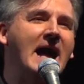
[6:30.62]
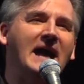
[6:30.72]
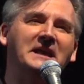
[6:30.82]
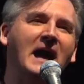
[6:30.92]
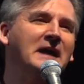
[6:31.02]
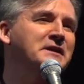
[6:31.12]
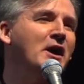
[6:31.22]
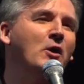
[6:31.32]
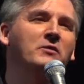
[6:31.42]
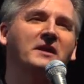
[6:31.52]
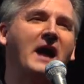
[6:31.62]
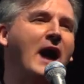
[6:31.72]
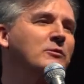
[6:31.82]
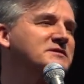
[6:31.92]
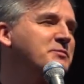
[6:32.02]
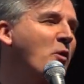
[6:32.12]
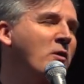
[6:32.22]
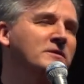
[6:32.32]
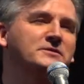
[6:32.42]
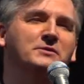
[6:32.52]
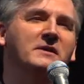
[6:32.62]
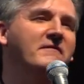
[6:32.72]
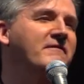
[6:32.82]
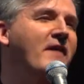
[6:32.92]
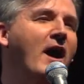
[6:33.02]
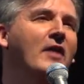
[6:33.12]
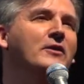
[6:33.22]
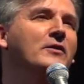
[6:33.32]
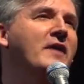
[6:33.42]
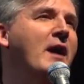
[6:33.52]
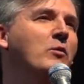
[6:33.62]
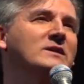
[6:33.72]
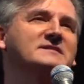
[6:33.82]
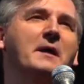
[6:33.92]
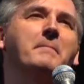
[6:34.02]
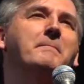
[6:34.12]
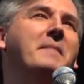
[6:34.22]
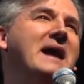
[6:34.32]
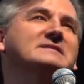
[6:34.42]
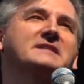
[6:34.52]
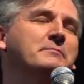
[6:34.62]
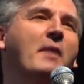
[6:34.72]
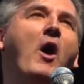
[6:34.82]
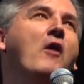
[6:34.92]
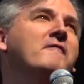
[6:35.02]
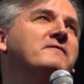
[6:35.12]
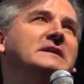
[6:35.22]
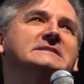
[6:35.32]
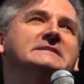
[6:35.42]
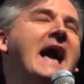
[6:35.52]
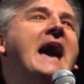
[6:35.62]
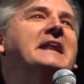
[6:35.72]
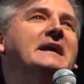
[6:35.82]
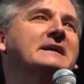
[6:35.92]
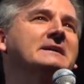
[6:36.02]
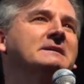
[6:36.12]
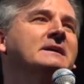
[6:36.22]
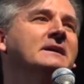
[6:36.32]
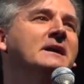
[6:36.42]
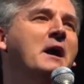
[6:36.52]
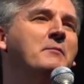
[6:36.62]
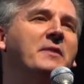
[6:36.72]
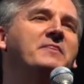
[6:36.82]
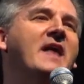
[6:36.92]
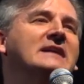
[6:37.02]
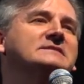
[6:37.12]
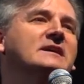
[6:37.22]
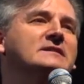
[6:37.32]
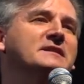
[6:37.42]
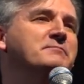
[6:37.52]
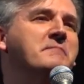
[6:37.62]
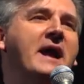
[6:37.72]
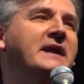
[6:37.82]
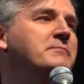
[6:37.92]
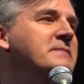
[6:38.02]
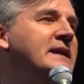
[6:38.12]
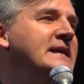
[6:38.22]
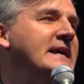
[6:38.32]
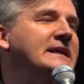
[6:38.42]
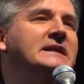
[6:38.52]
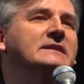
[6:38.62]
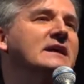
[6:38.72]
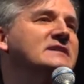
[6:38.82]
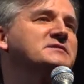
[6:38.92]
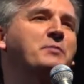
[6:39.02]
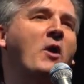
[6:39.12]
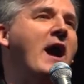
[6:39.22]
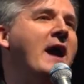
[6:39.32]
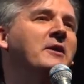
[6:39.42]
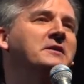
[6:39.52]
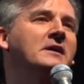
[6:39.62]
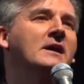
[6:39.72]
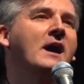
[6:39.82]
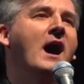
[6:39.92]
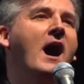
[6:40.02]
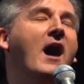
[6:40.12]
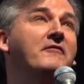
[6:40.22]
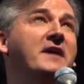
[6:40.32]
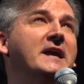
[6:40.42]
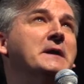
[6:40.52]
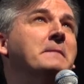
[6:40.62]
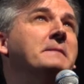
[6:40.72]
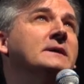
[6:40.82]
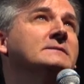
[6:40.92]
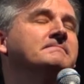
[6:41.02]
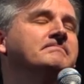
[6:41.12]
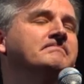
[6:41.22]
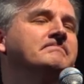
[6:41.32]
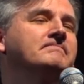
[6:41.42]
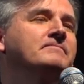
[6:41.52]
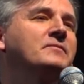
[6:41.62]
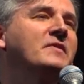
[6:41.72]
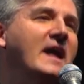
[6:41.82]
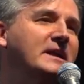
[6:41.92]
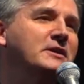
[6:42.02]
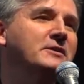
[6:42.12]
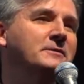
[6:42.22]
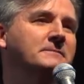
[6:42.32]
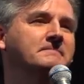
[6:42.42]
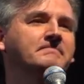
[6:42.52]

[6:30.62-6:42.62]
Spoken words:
And I know that I was born to a father that was a basketball fanatic. But that doesn't make me any less proud of him. Thank you.